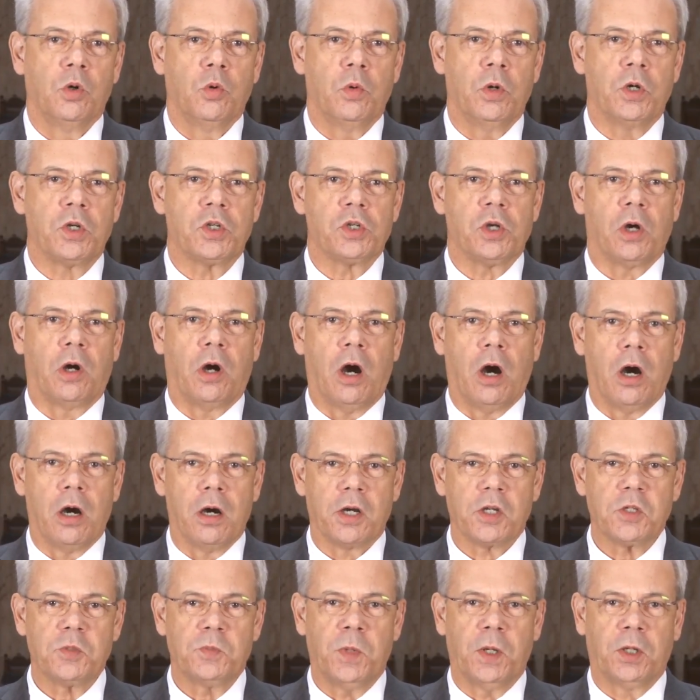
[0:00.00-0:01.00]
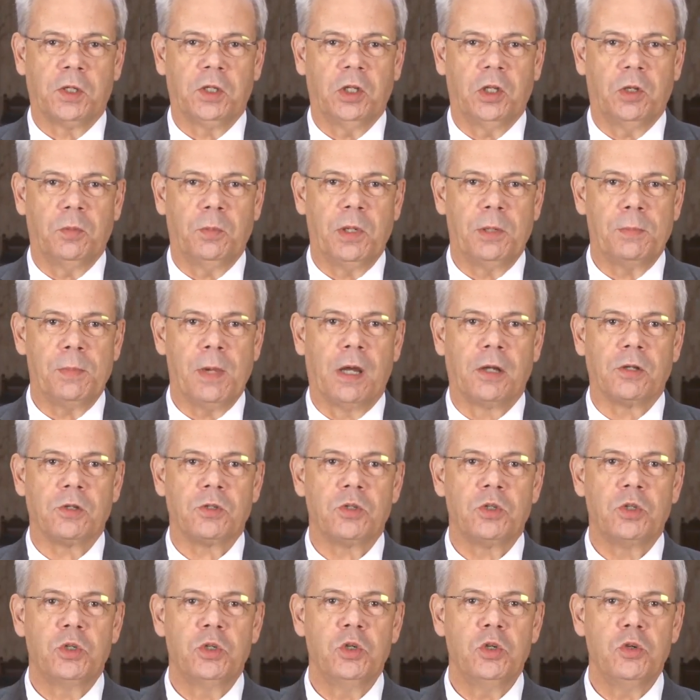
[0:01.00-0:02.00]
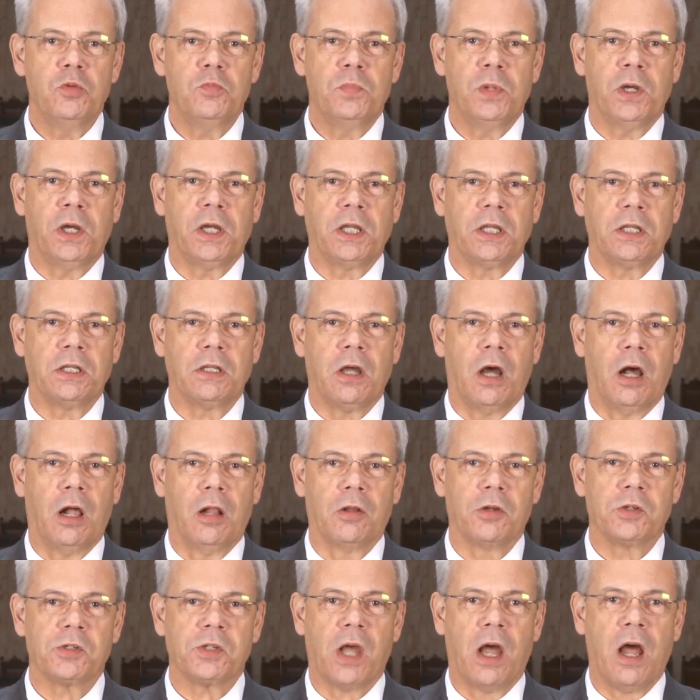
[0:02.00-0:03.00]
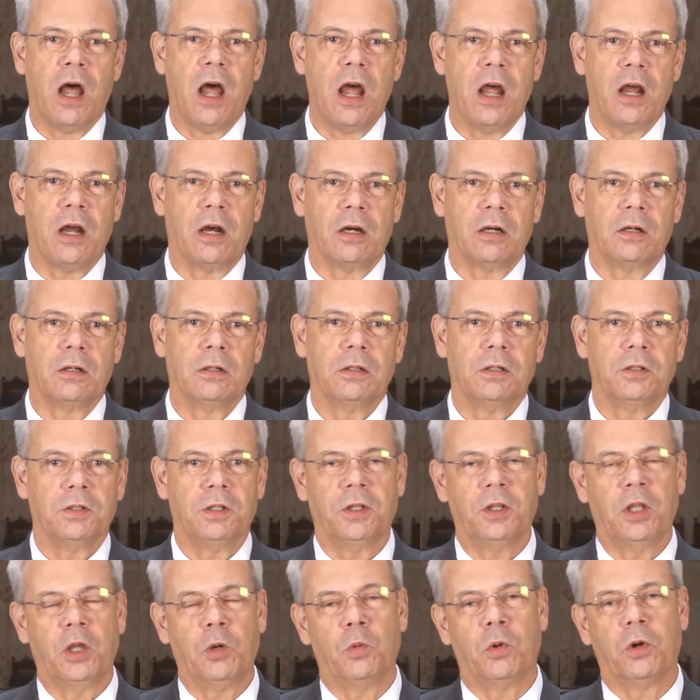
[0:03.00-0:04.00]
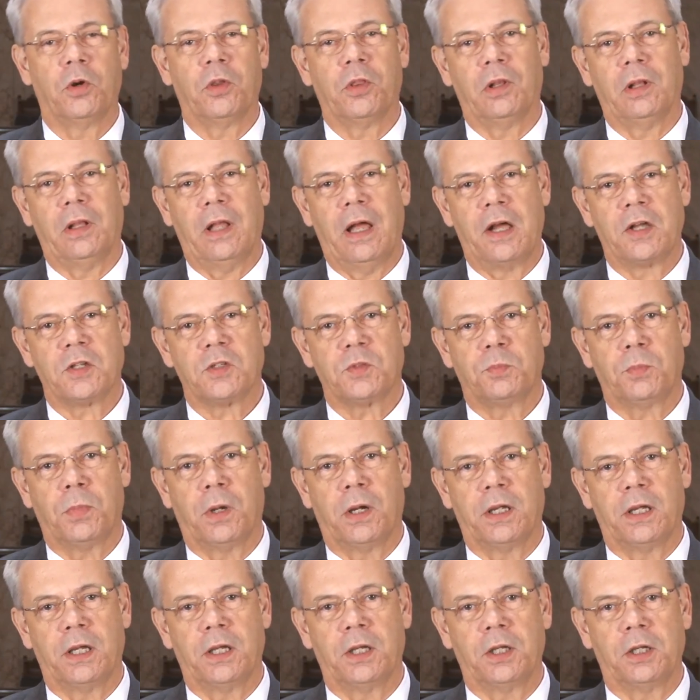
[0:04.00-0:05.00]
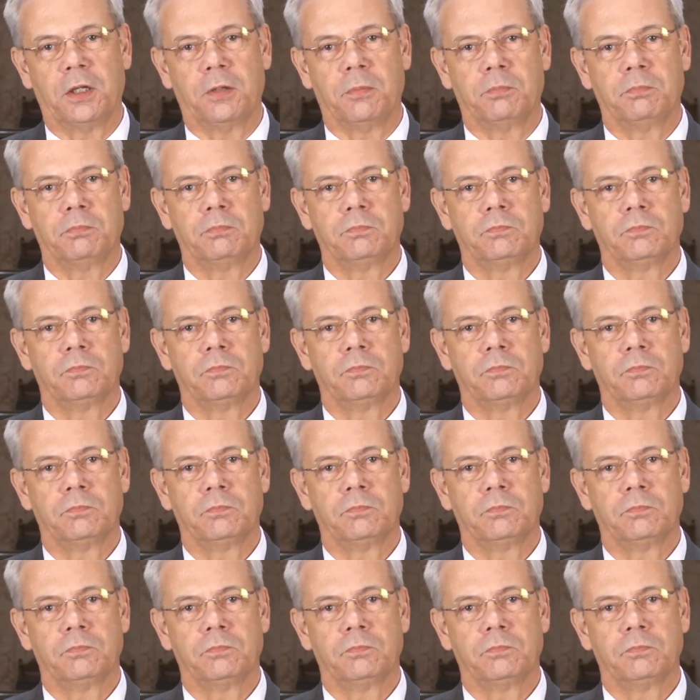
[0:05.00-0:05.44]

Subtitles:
which are expected to be about $2 billion higher than they were the last biennium.